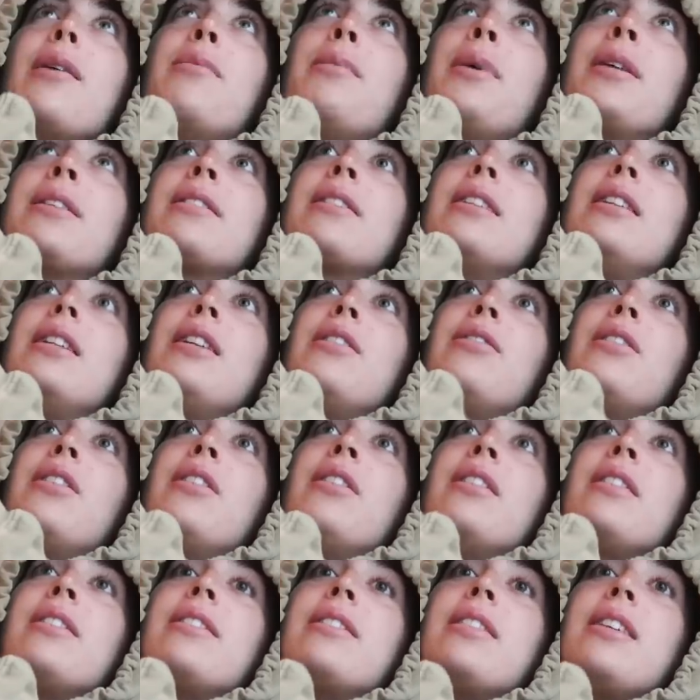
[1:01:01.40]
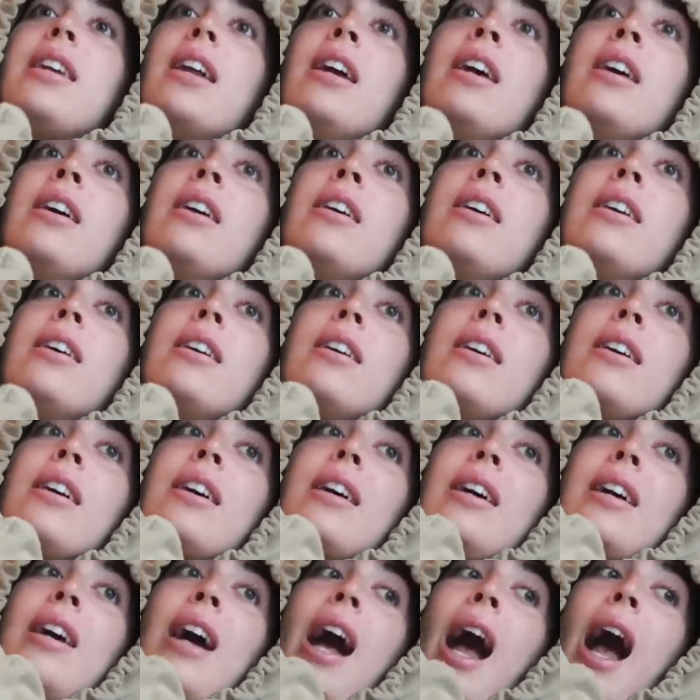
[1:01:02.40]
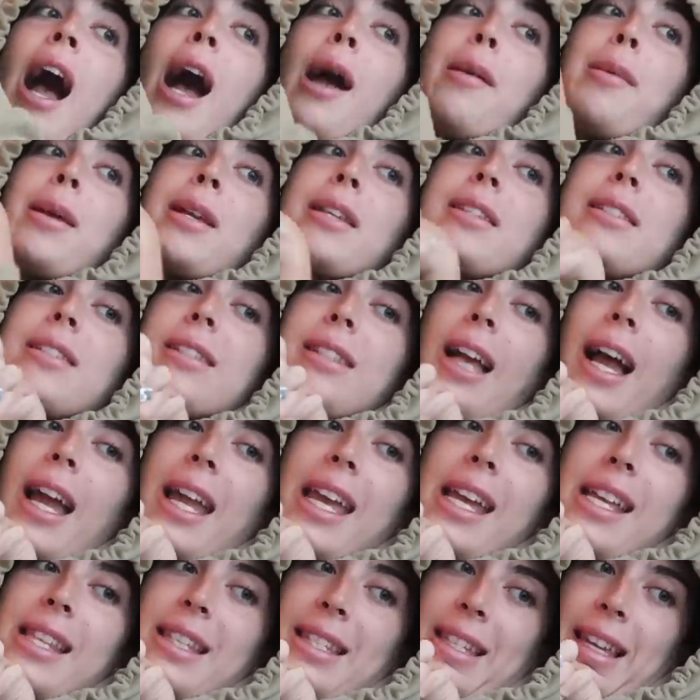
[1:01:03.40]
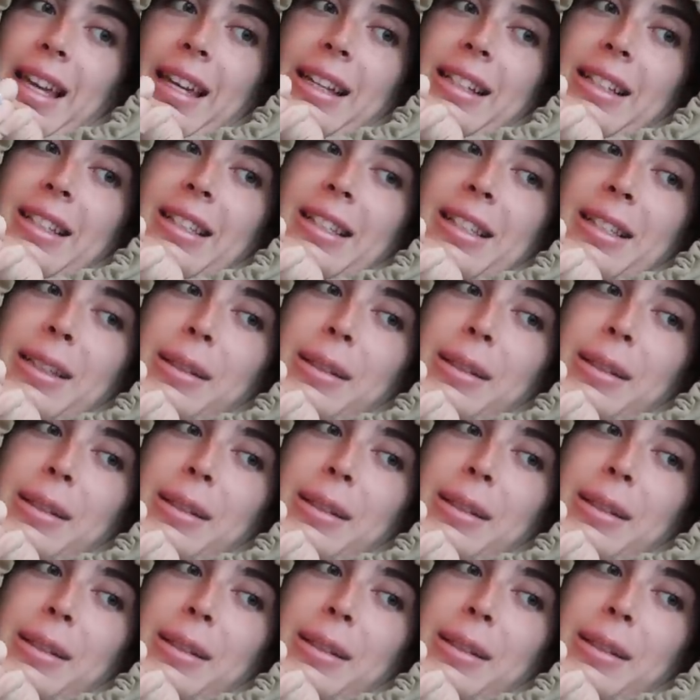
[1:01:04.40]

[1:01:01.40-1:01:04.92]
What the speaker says: I'm meant to live in this year. I'm excited.